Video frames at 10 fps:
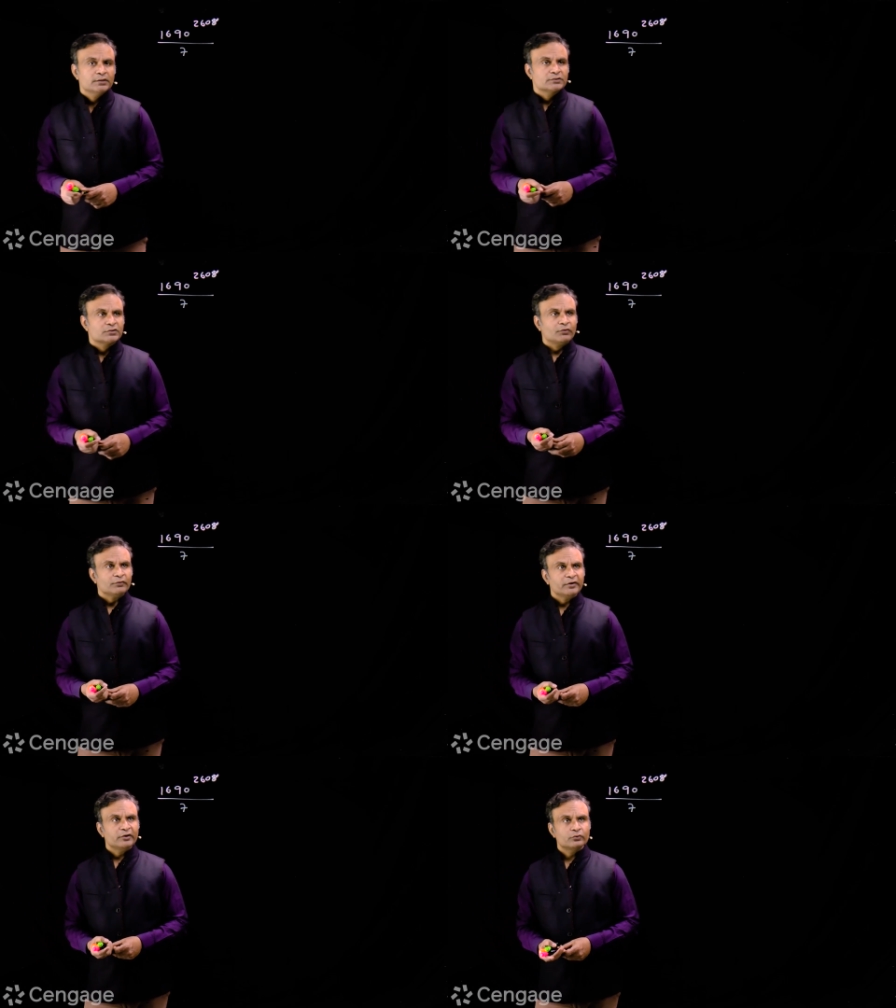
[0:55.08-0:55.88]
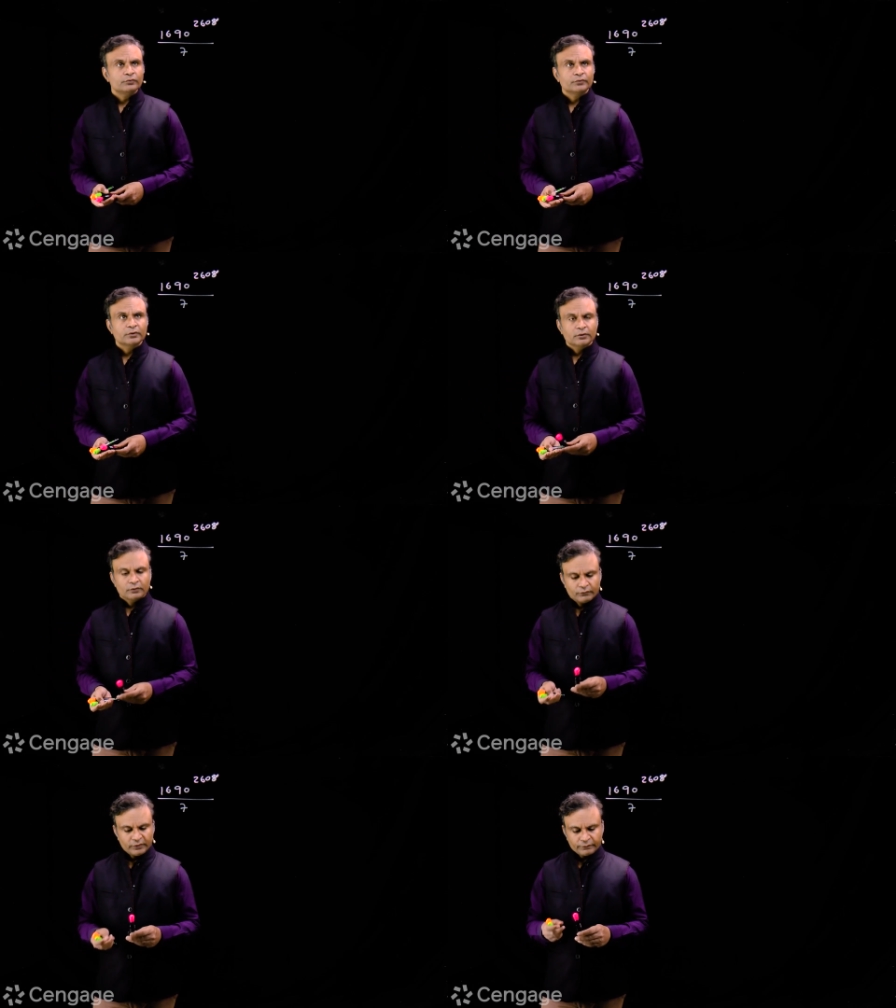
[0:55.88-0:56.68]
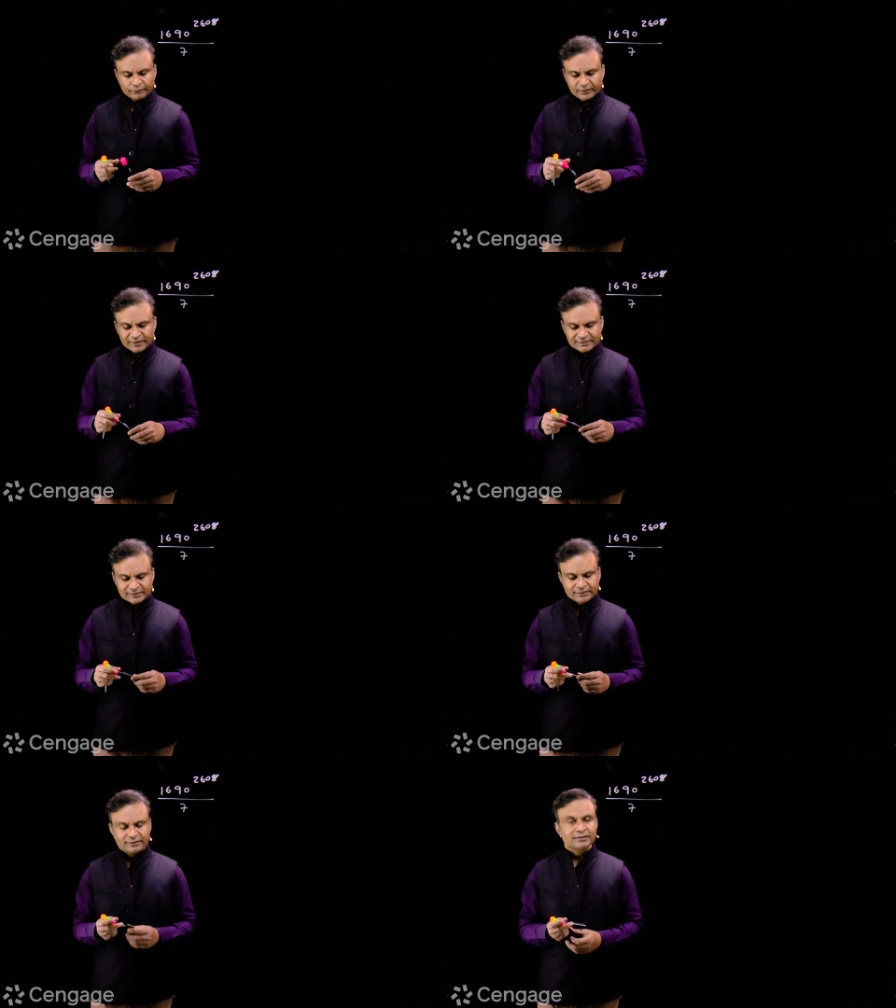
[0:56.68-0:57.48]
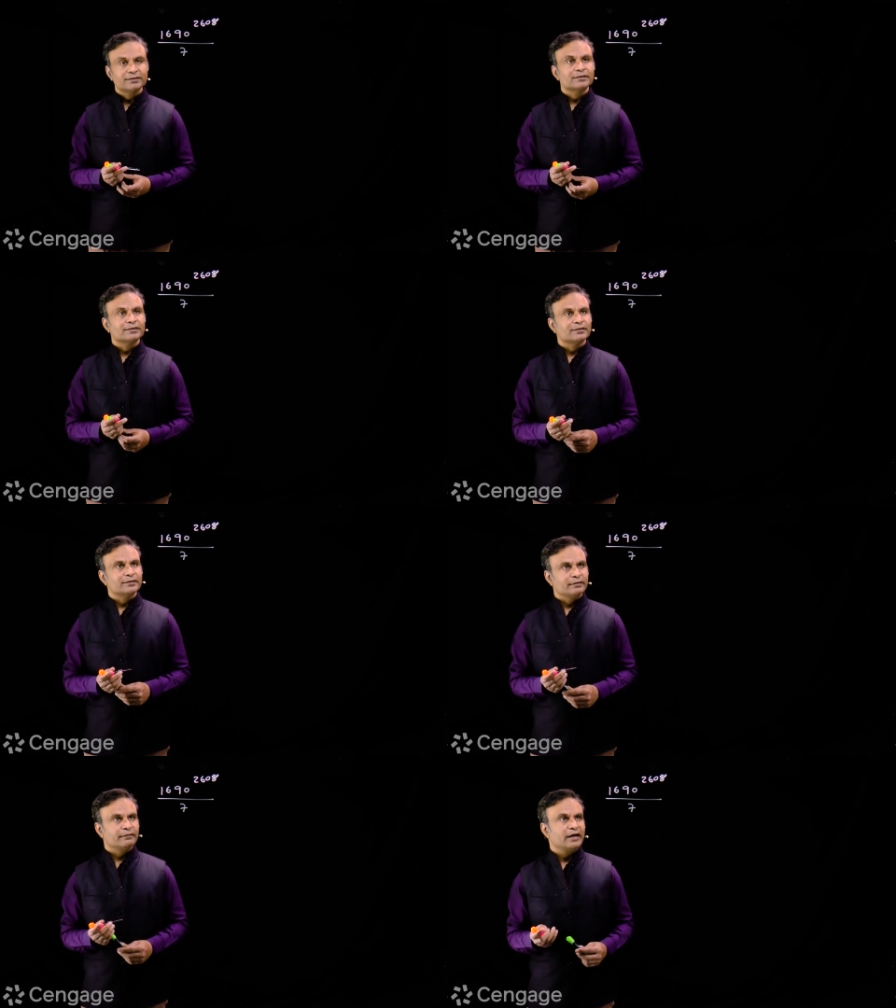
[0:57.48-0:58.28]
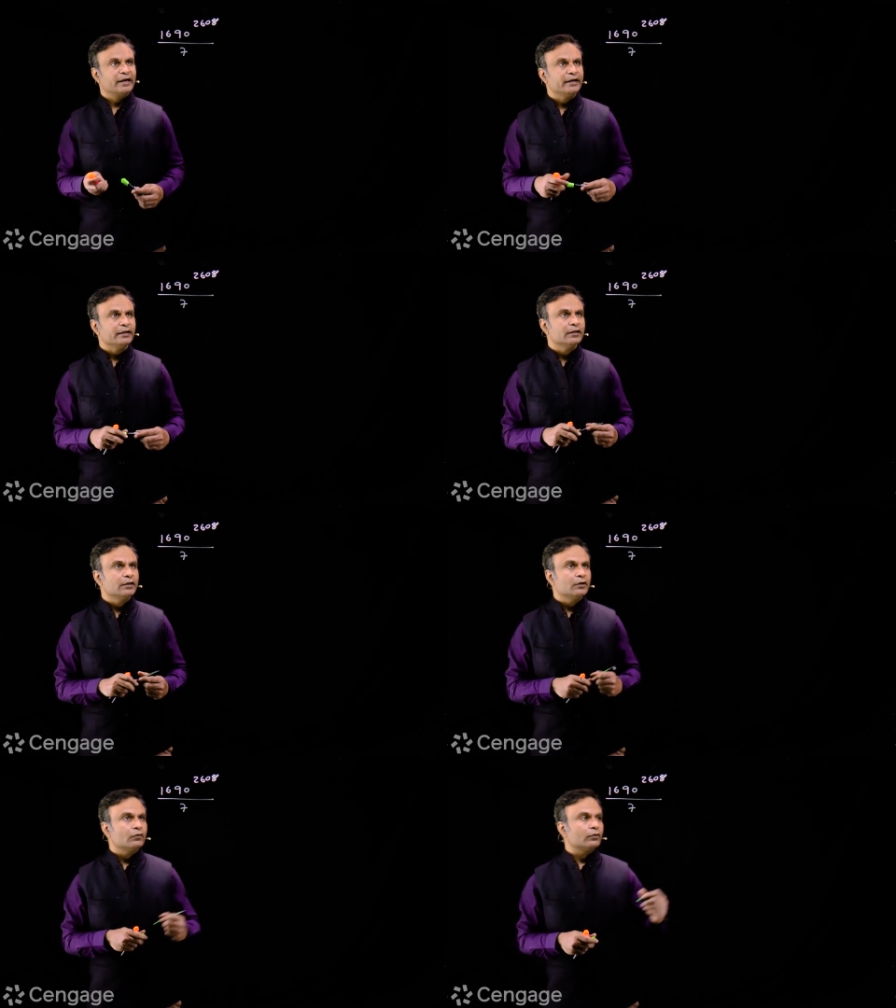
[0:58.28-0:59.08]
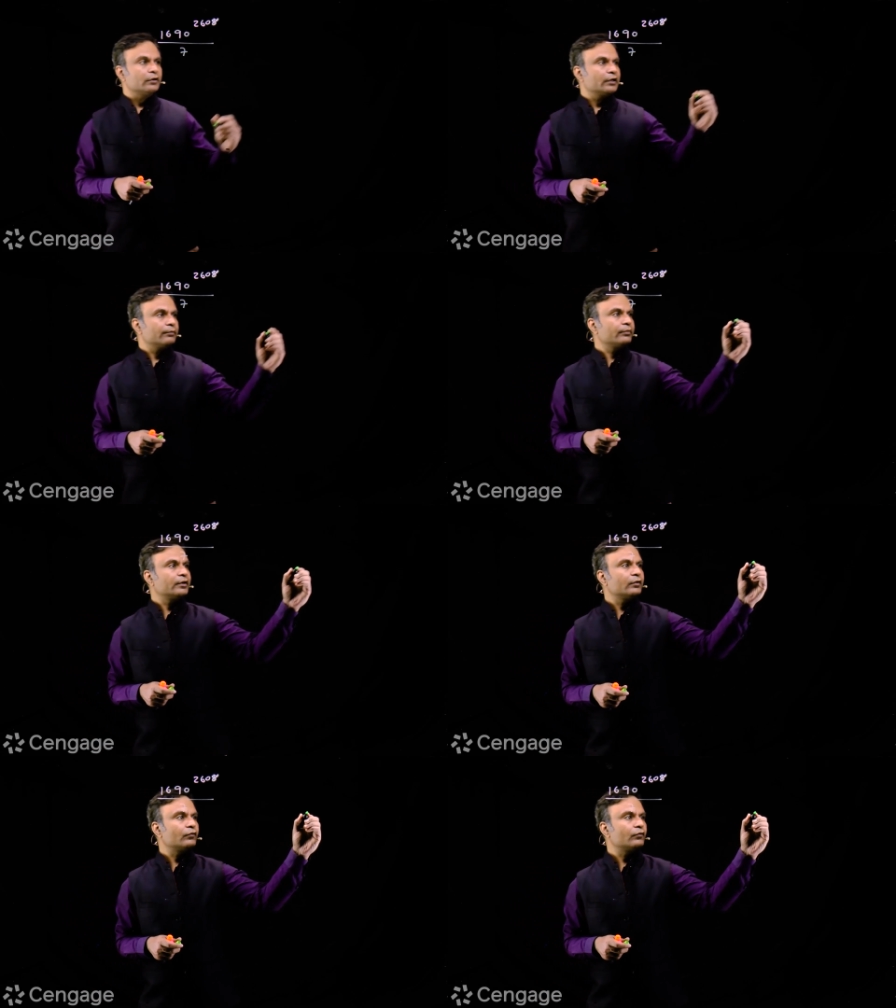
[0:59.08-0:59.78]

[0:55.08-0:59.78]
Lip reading: So what we do, we first divide number